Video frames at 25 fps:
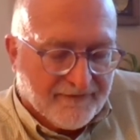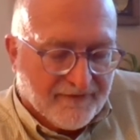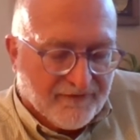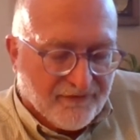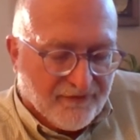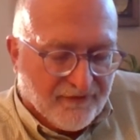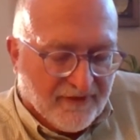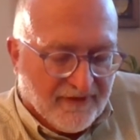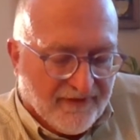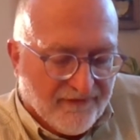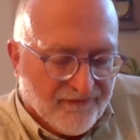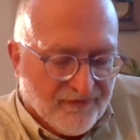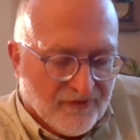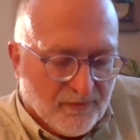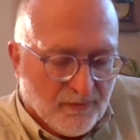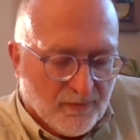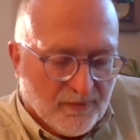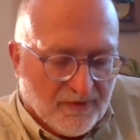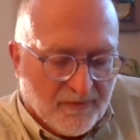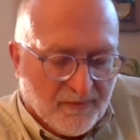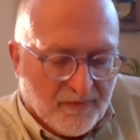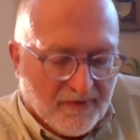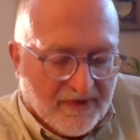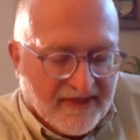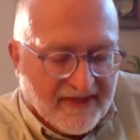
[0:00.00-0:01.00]
For even
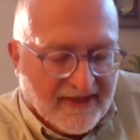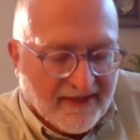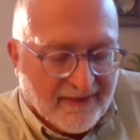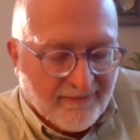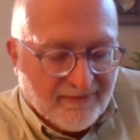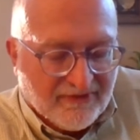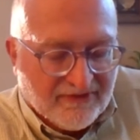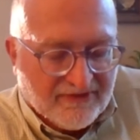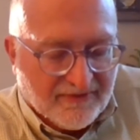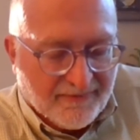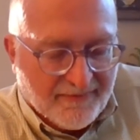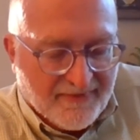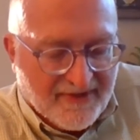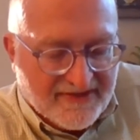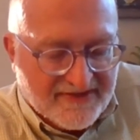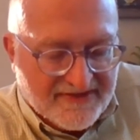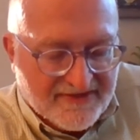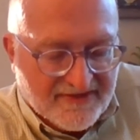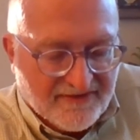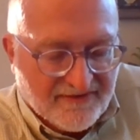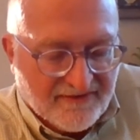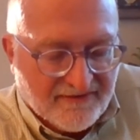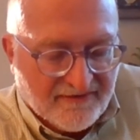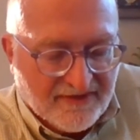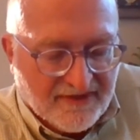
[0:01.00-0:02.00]
when we came into
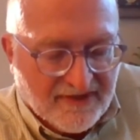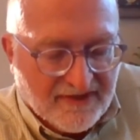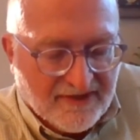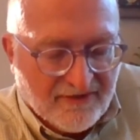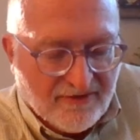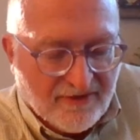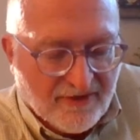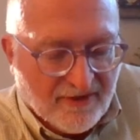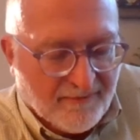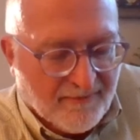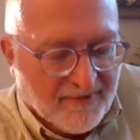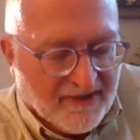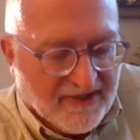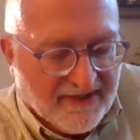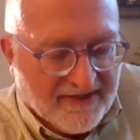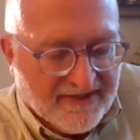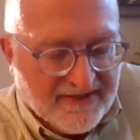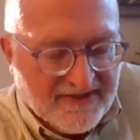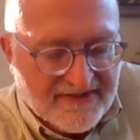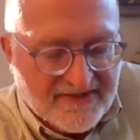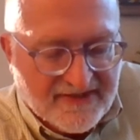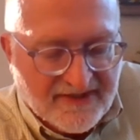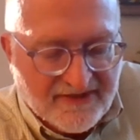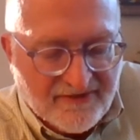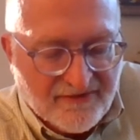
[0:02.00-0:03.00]
Macedonia, our
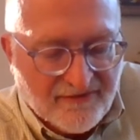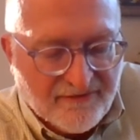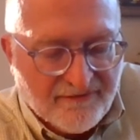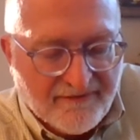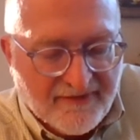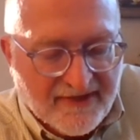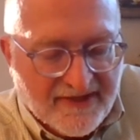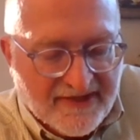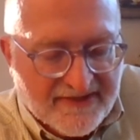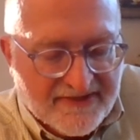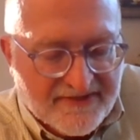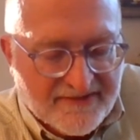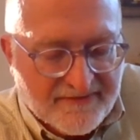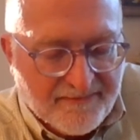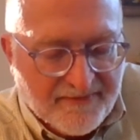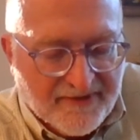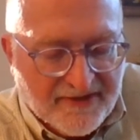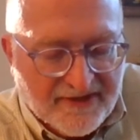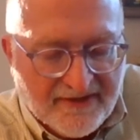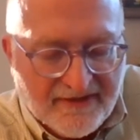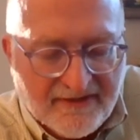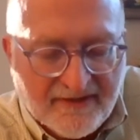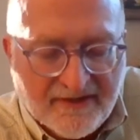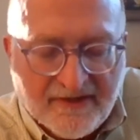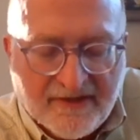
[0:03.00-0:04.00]
bodies had no rest,
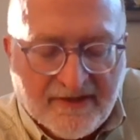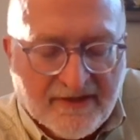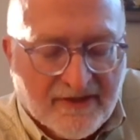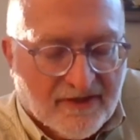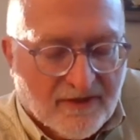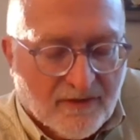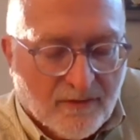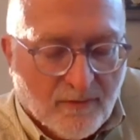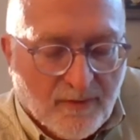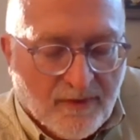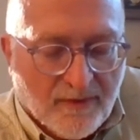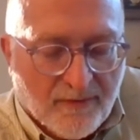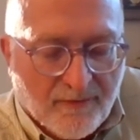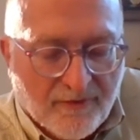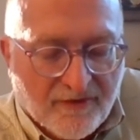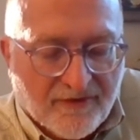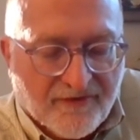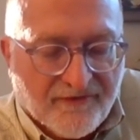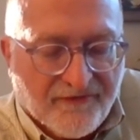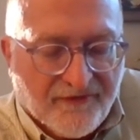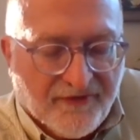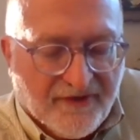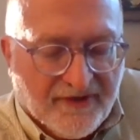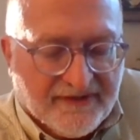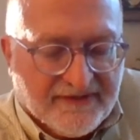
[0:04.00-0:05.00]
but we were
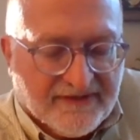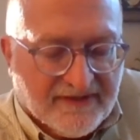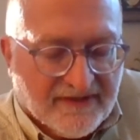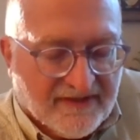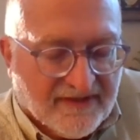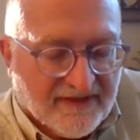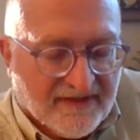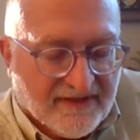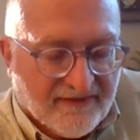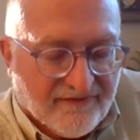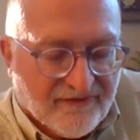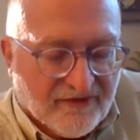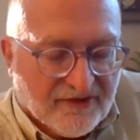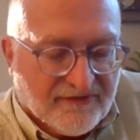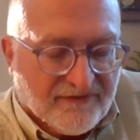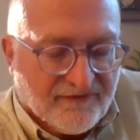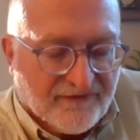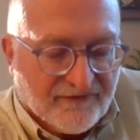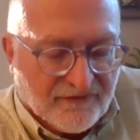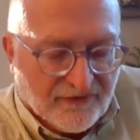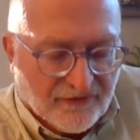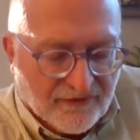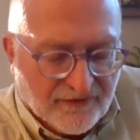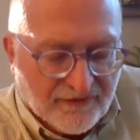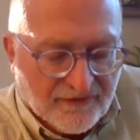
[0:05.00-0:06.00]
afflicted at every
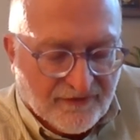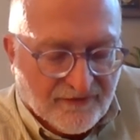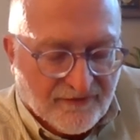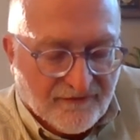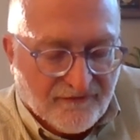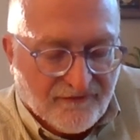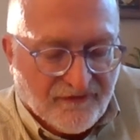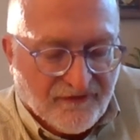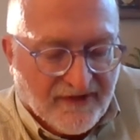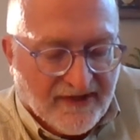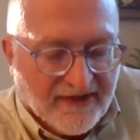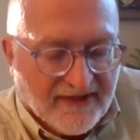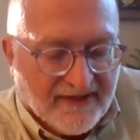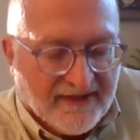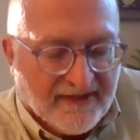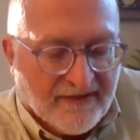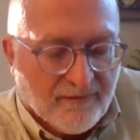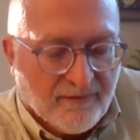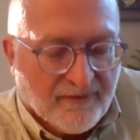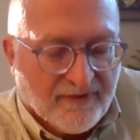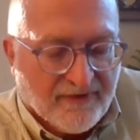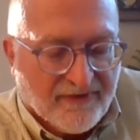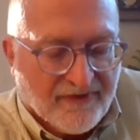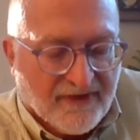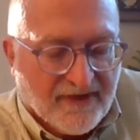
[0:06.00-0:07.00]
turn,
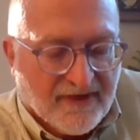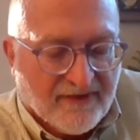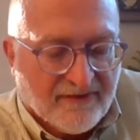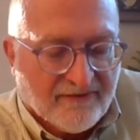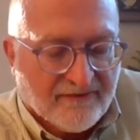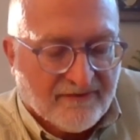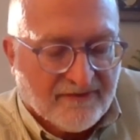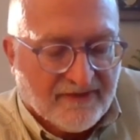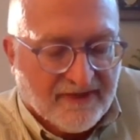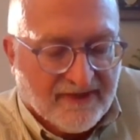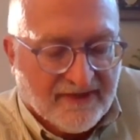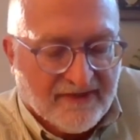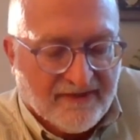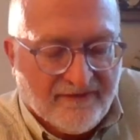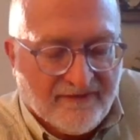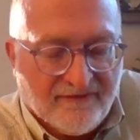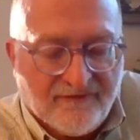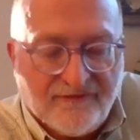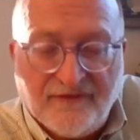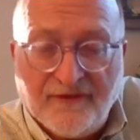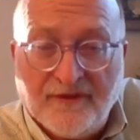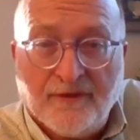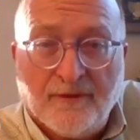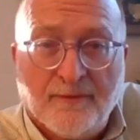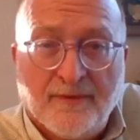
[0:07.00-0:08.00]
fighting without and
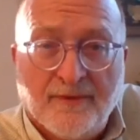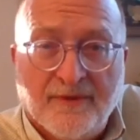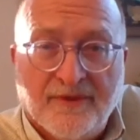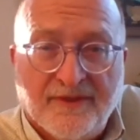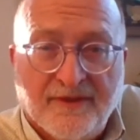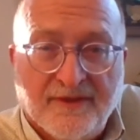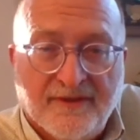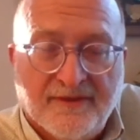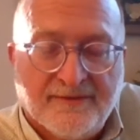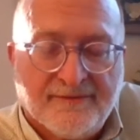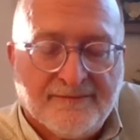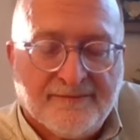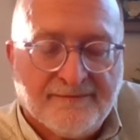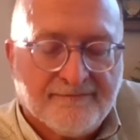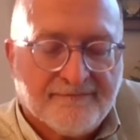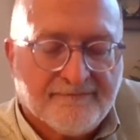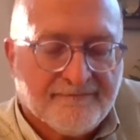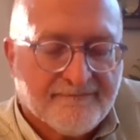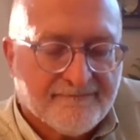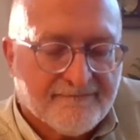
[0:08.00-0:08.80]
fear within.